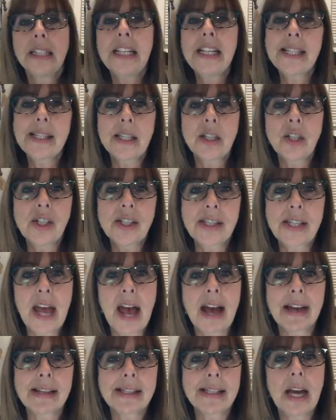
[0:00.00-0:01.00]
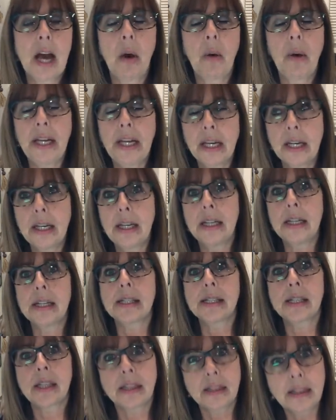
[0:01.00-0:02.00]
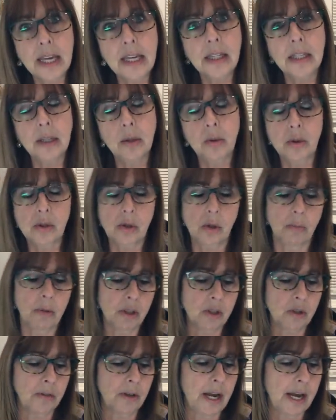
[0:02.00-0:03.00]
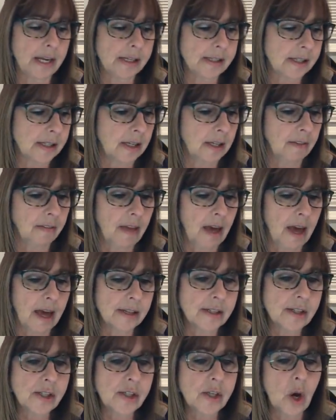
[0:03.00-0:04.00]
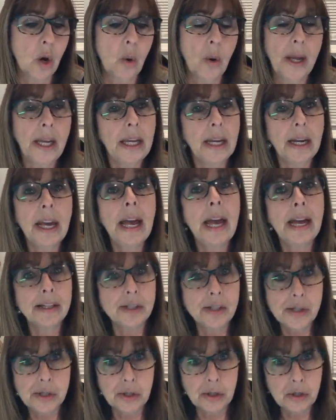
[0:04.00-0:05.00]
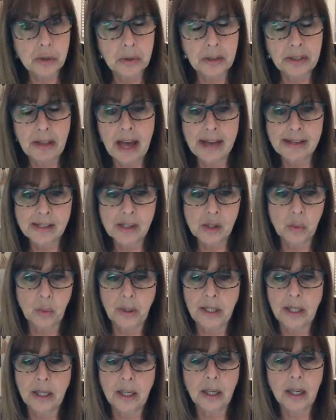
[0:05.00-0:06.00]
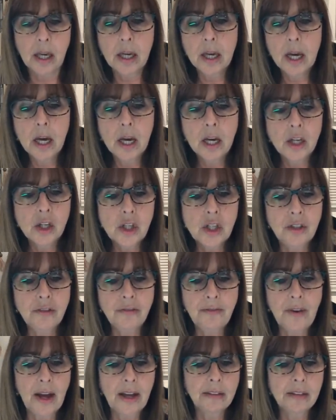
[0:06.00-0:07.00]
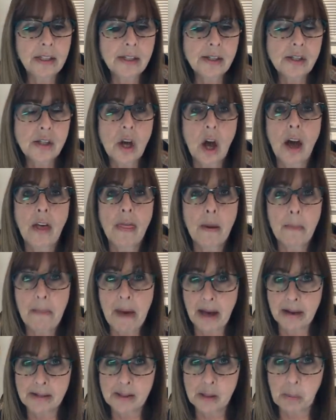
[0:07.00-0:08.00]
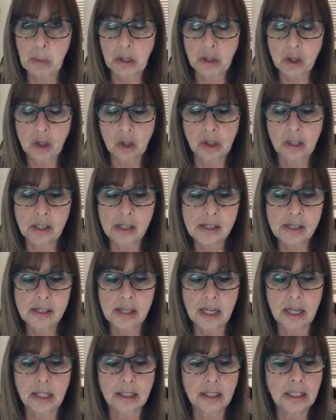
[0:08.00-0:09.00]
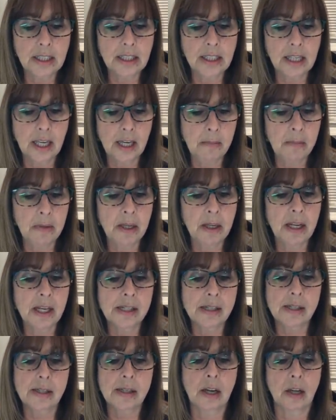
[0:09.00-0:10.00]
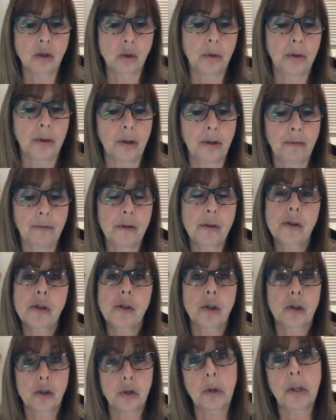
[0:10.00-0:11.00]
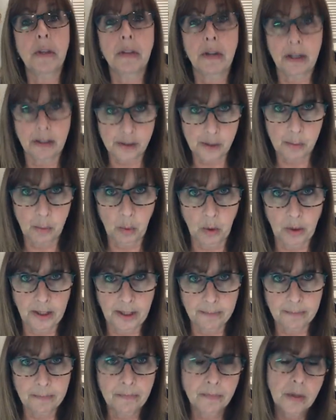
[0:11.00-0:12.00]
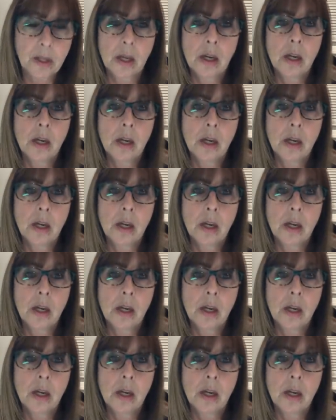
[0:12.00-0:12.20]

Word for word: Lisa just asked how Anna is. Thank you so much for asking that. So Anna had surgery last week. She finally saw the back specialist and he came in and scheduled her for surgery the next morning.